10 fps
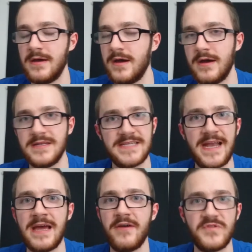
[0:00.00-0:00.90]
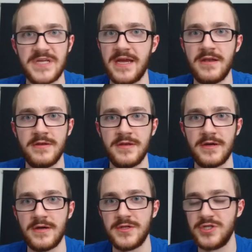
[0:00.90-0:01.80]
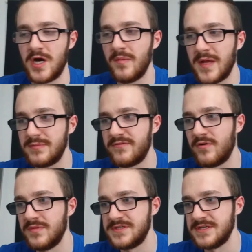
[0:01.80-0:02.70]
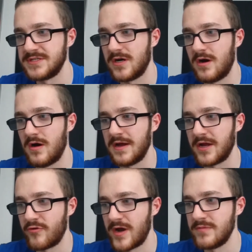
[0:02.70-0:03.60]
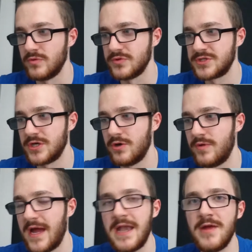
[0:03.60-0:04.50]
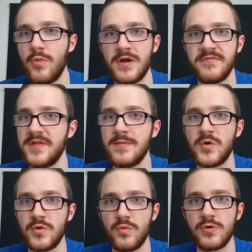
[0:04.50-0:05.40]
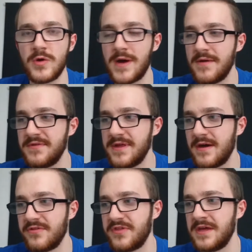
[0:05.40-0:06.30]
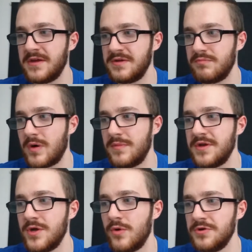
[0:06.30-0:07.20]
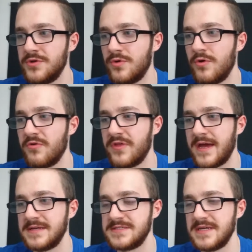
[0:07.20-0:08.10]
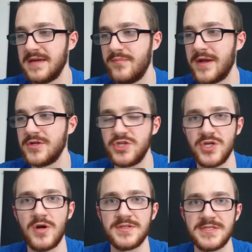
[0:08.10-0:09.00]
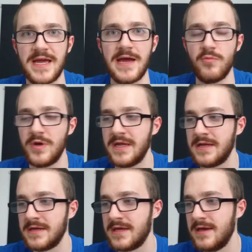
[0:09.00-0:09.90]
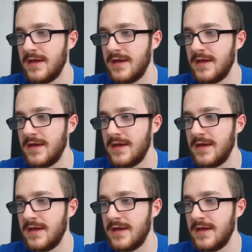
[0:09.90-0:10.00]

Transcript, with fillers: uh, 10 out of 10 uh, job. Their performances are incredible. So any one of them could walk away with it. I think probably Nolan North has a better shot at winning